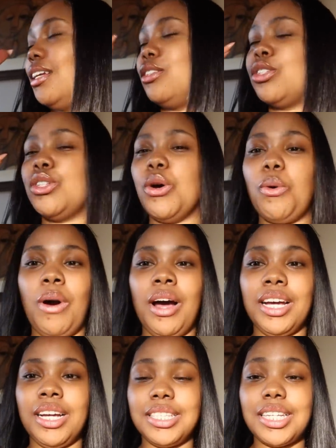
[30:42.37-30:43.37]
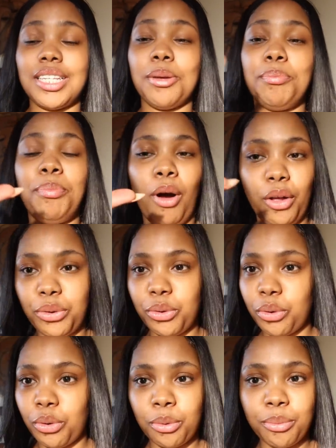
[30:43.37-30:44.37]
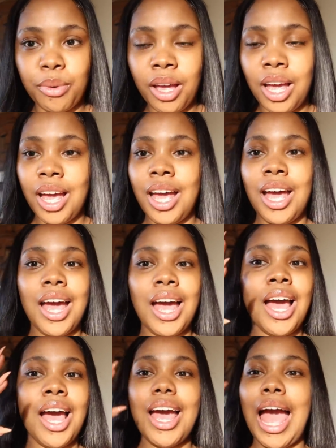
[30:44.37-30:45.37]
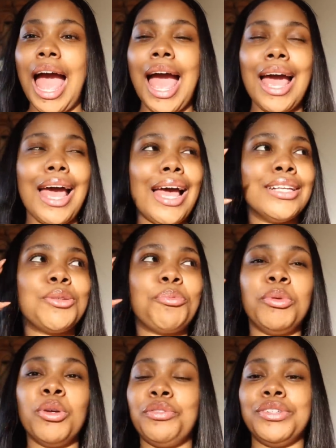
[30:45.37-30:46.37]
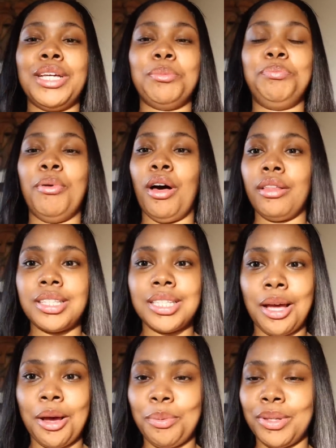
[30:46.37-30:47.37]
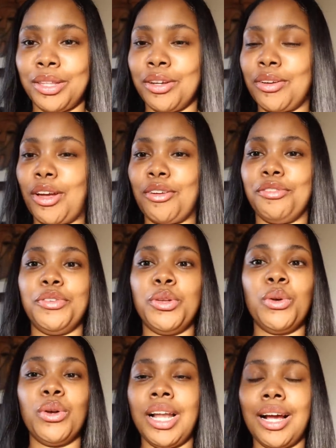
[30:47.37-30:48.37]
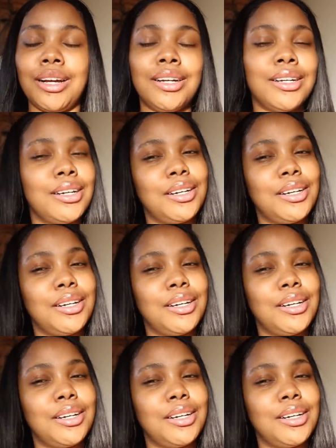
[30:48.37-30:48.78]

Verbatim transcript: it's so quiet. The bathroom is beautiful. That bathtub with the view, like.